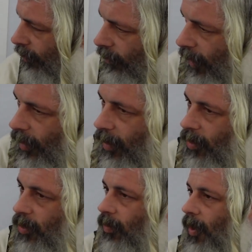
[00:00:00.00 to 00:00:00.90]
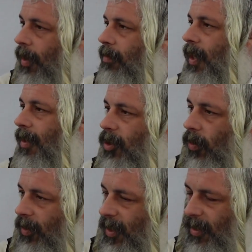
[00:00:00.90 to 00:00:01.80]
Right? So, meaning this
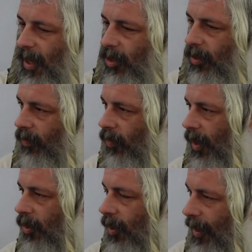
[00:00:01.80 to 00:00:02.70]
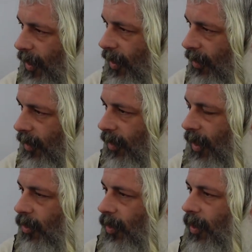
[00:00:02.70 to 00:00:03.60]
whole stage of creation is
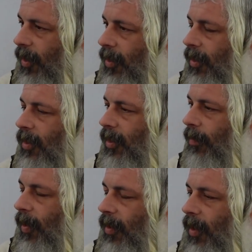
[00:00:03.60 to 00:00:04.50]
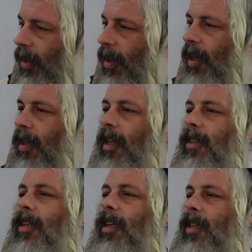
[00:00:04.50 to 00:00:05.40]
essentially a systemic thing
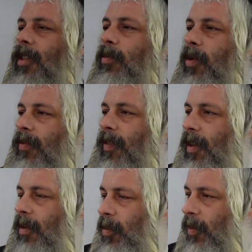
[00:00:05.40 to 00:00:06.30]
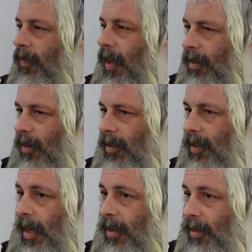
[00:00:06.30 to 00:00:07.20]
that's in its perfected
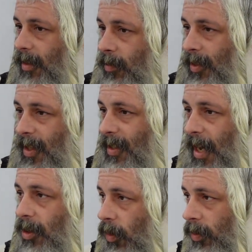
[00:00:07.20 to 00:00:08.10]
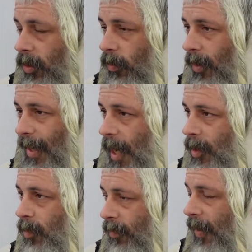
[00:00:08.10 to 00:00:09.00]
sense. It was designed only to work as
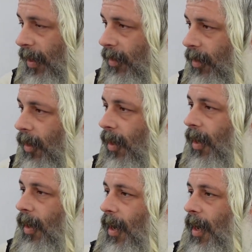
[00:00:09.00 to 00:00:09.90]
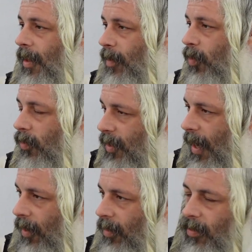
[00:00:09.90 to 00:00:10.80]
perfected. And then it broke
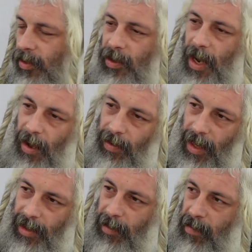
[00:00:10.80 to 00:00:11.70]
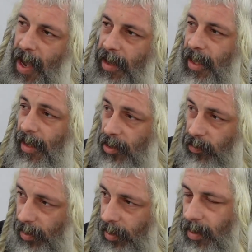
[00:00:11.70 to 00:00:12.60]
down. So now that demands, and that's
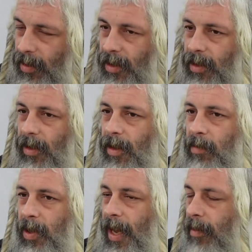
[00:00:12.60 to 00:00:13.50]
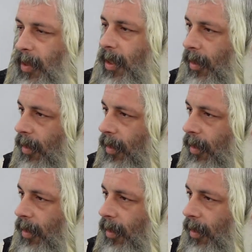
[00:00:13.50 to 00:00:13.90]
really the plan B.